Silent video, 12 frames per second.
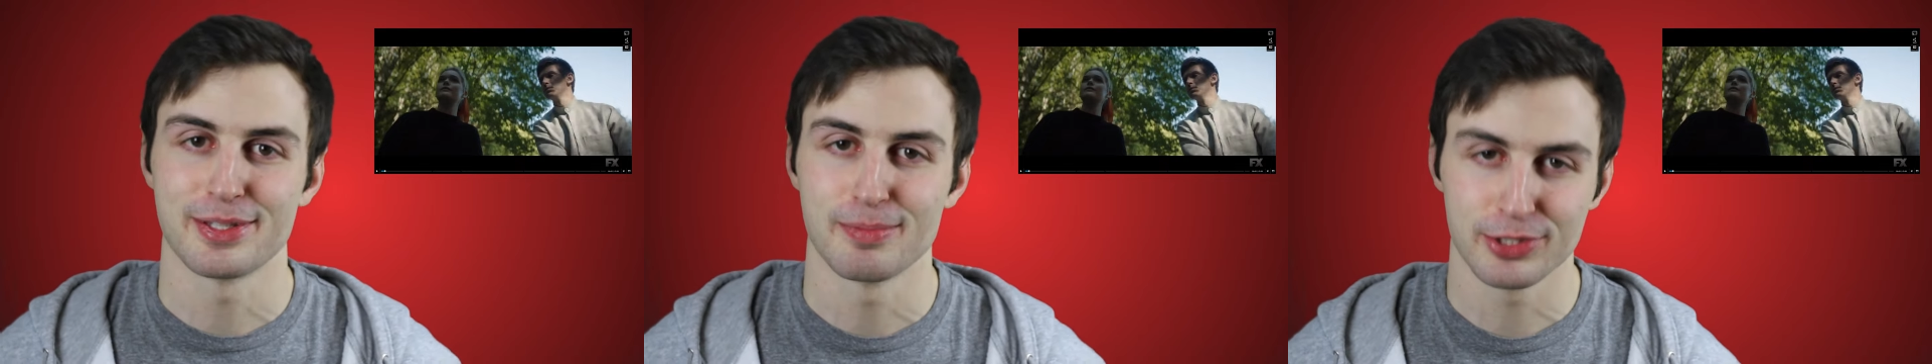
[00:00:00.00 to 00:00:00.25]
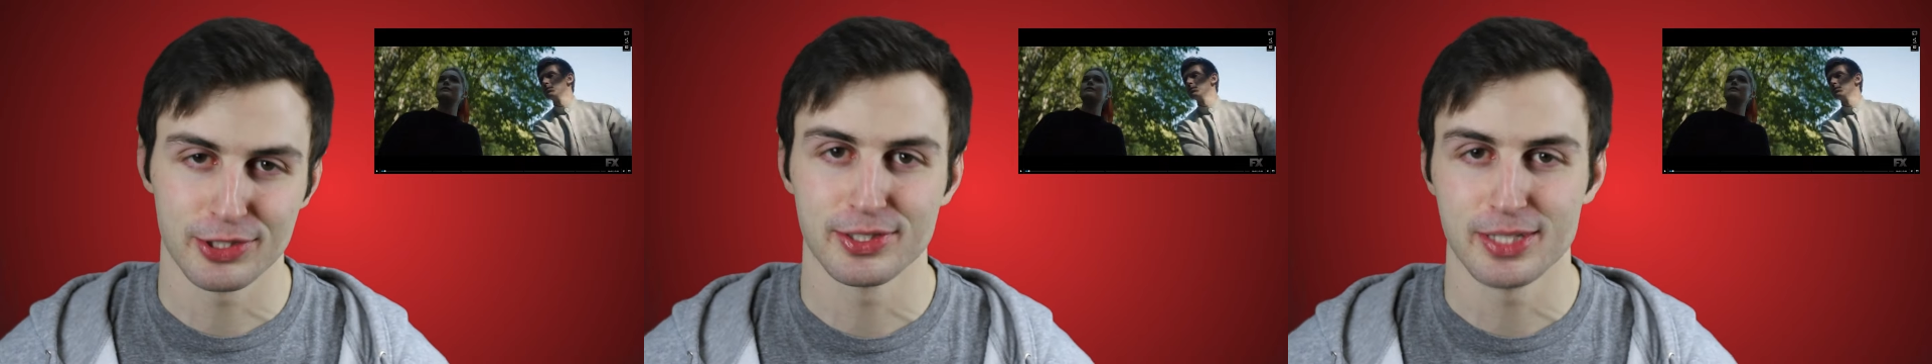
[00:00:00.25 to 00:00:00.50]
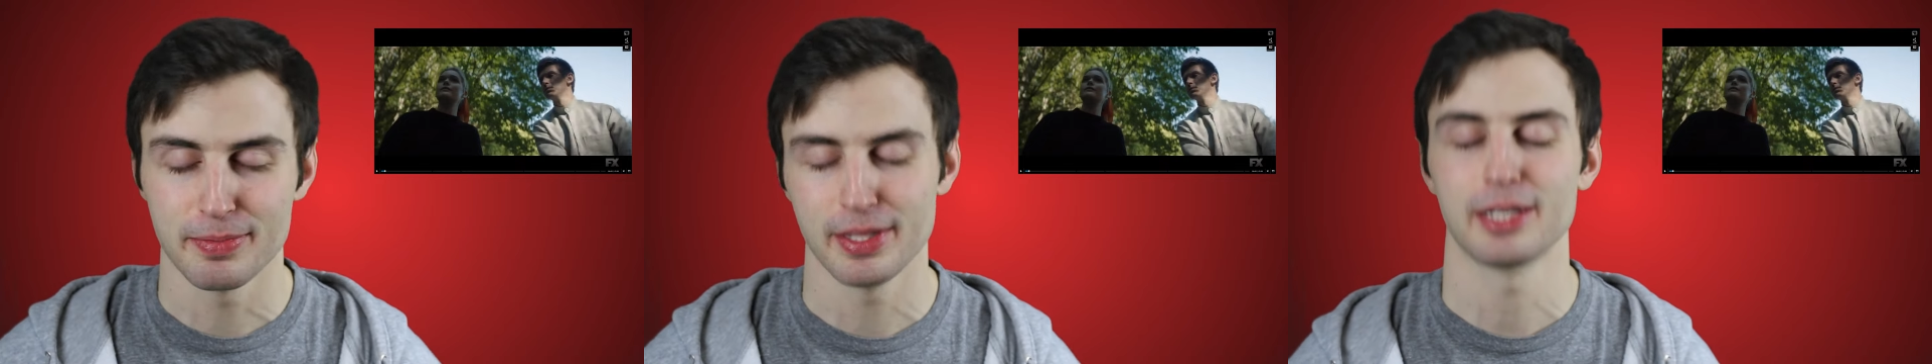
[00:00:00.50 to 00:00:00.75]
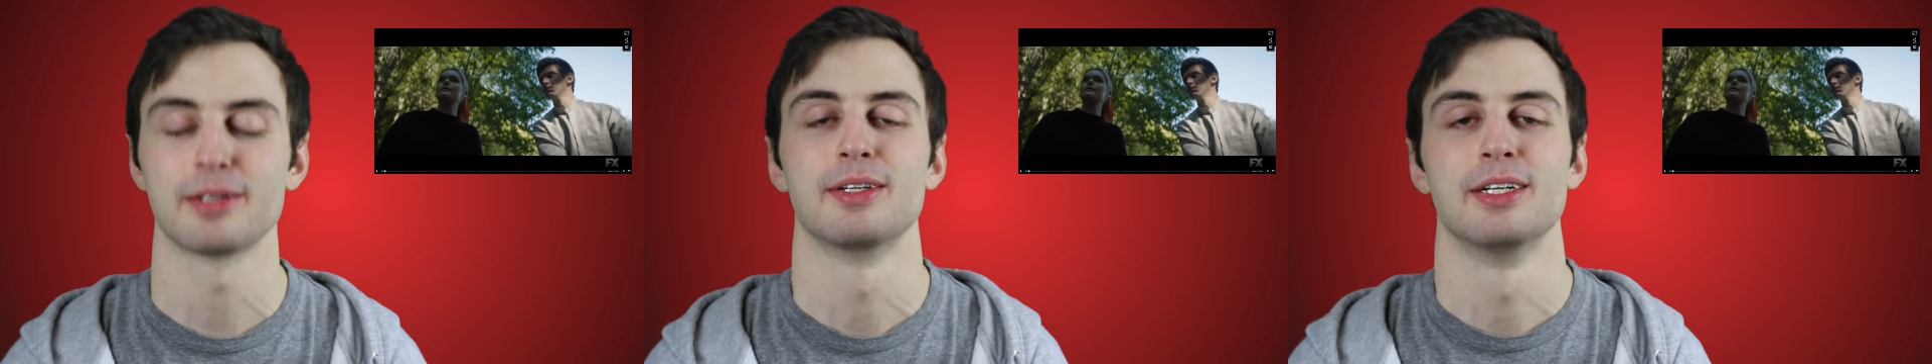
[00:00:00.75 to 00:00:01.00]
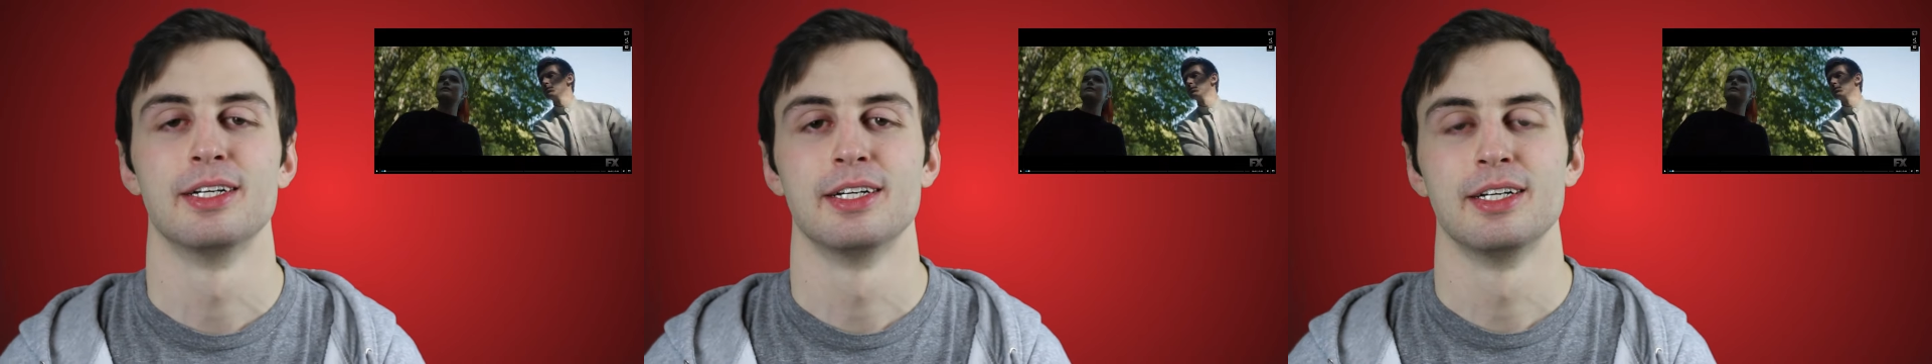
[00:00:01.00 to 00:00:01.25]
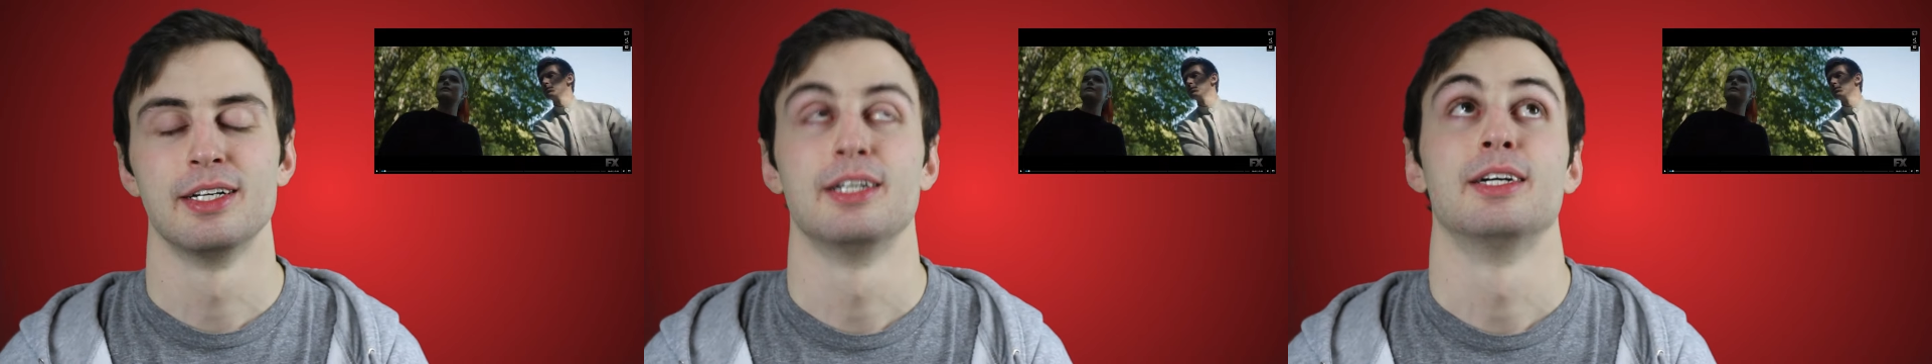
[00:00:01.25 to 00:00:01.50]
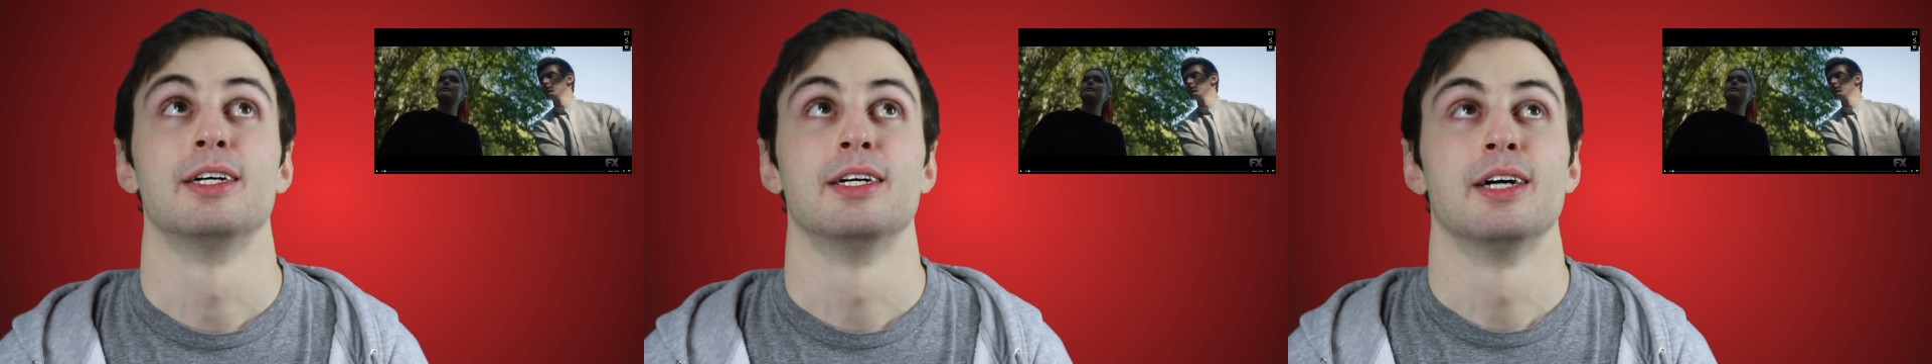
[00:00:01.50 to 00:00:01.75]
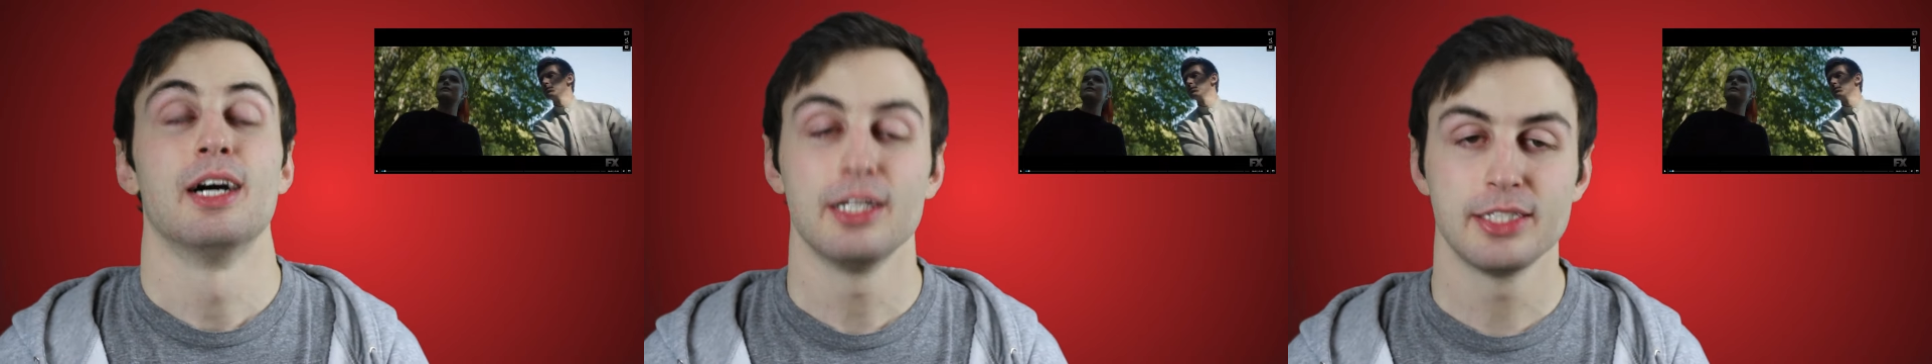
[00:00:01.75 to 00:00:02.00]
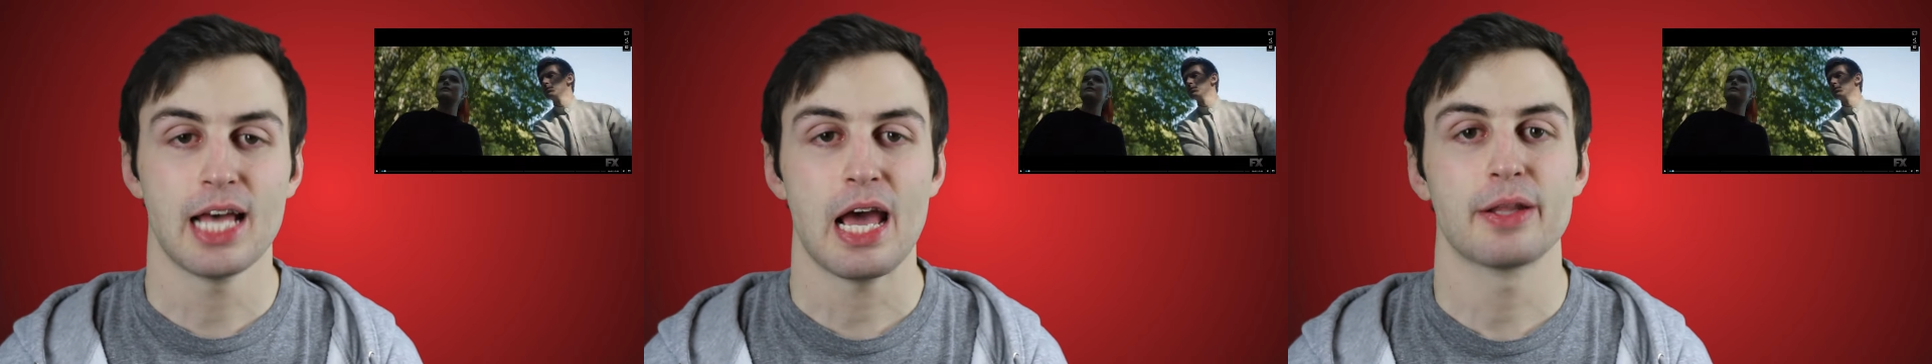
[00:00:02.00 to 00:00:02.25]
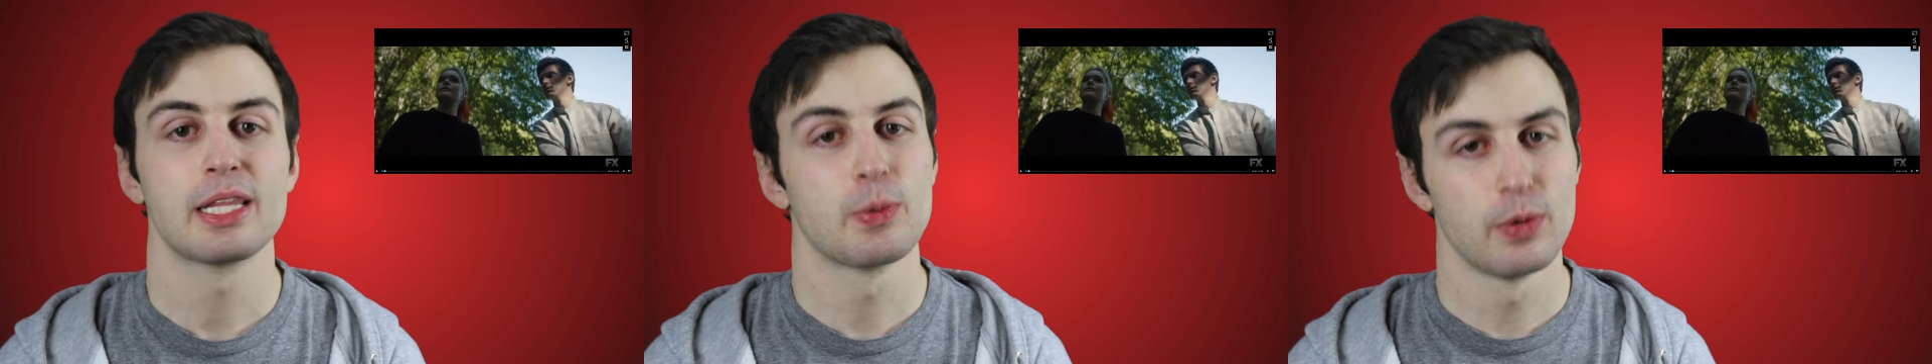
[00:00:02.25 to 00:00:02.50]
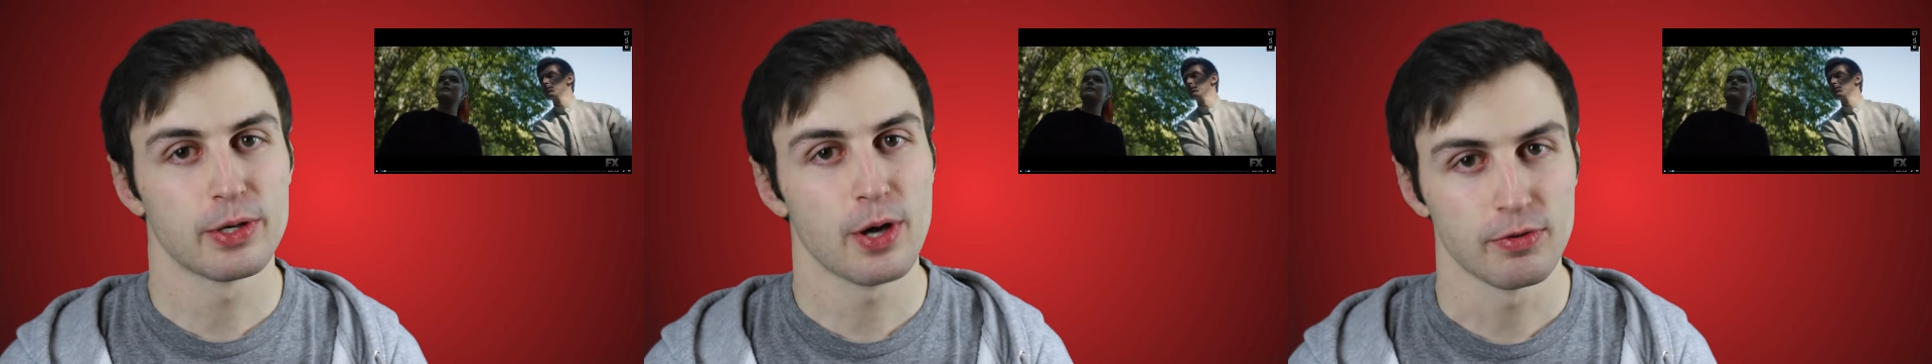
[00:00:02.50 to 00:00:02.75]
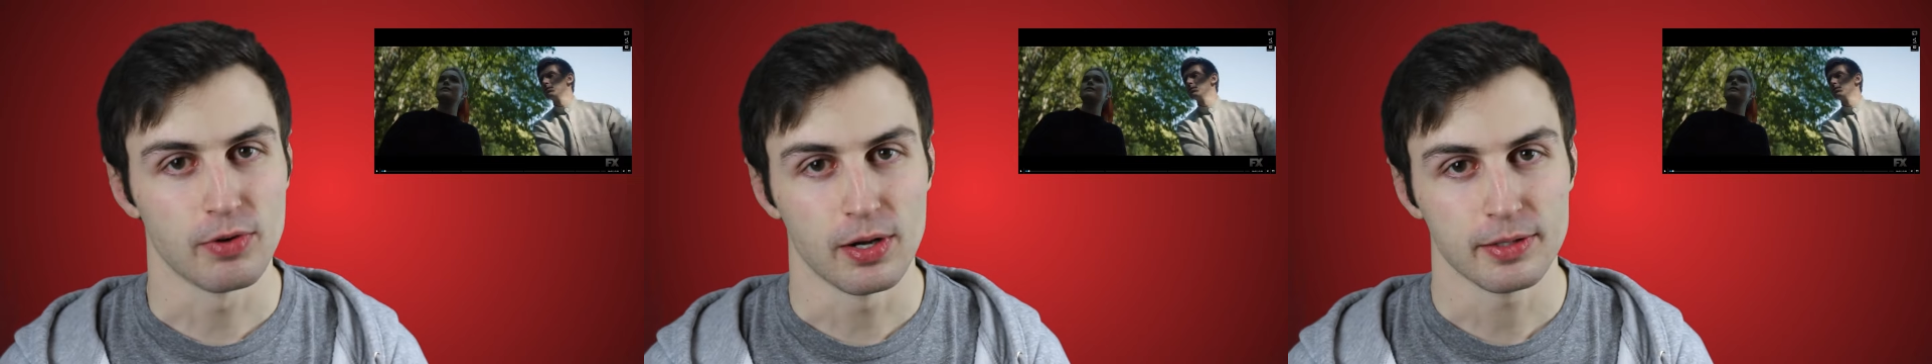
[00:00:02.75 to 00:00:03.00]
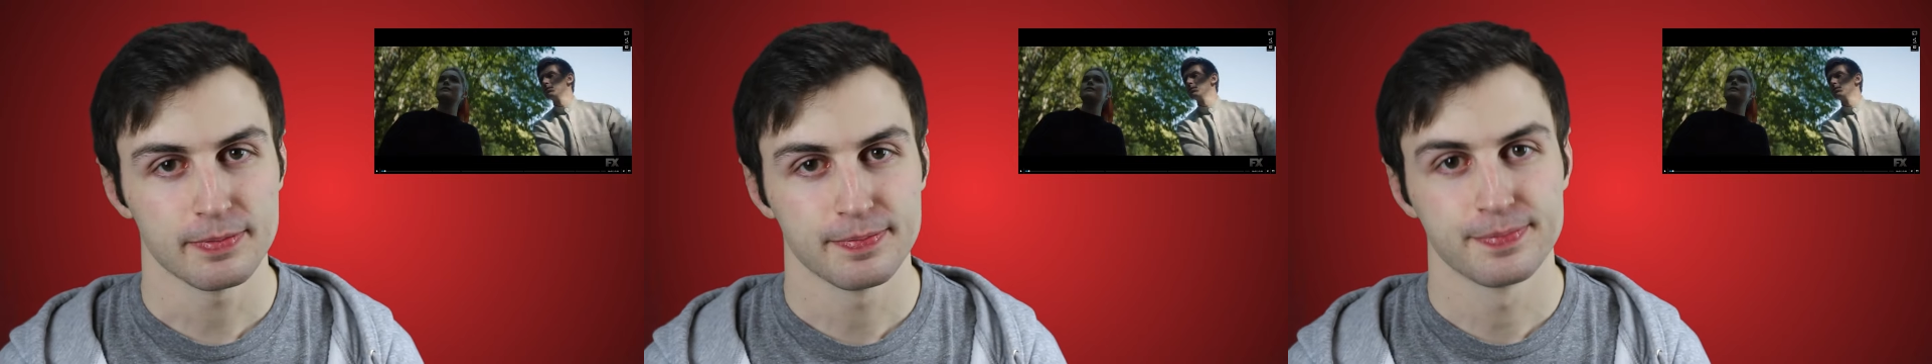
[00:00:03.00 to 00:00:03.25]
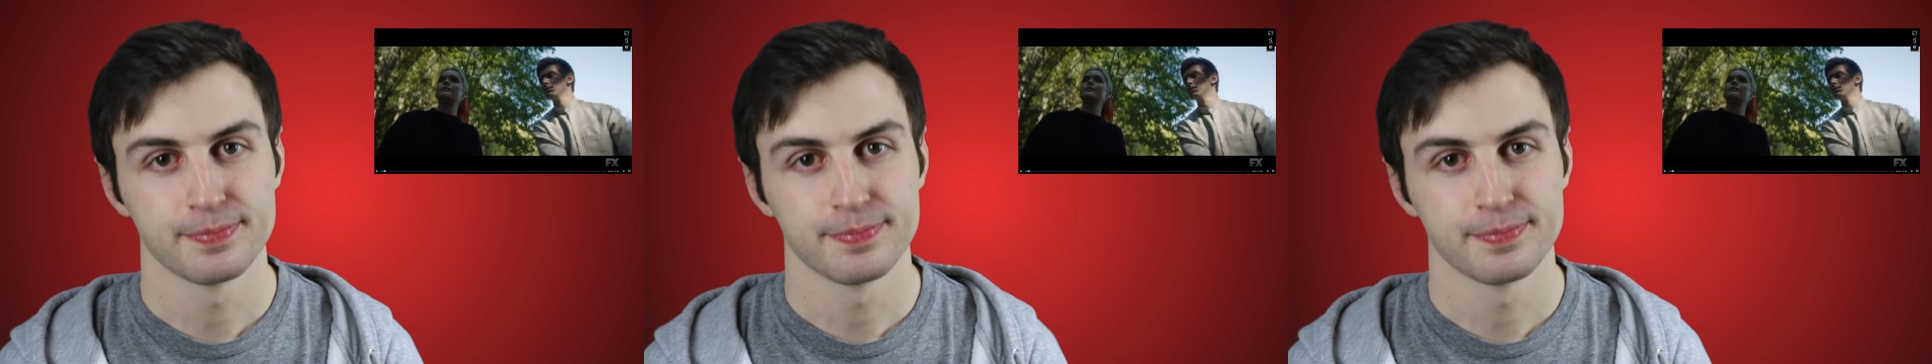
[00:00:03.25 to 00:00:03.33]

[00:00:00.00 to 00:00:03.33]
I'm sure something undoubtedly will go wrong.